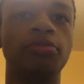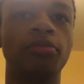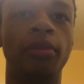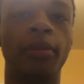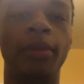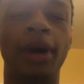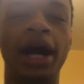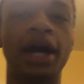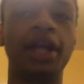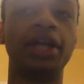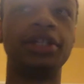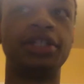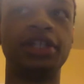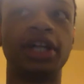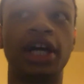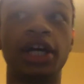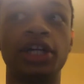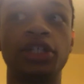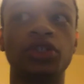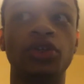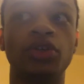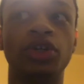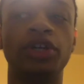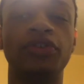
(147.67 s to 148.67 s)

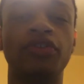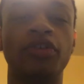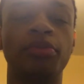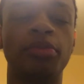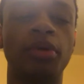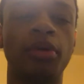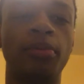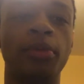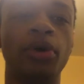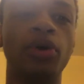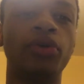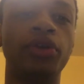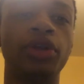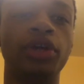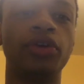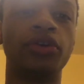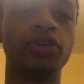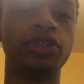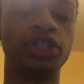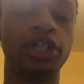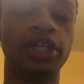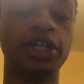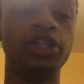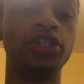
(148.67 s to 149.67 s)
monetize or even promote it
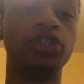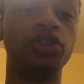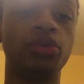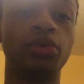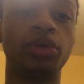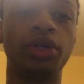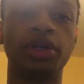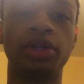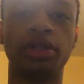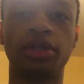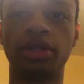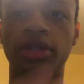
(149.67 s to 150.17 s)
or teach you it.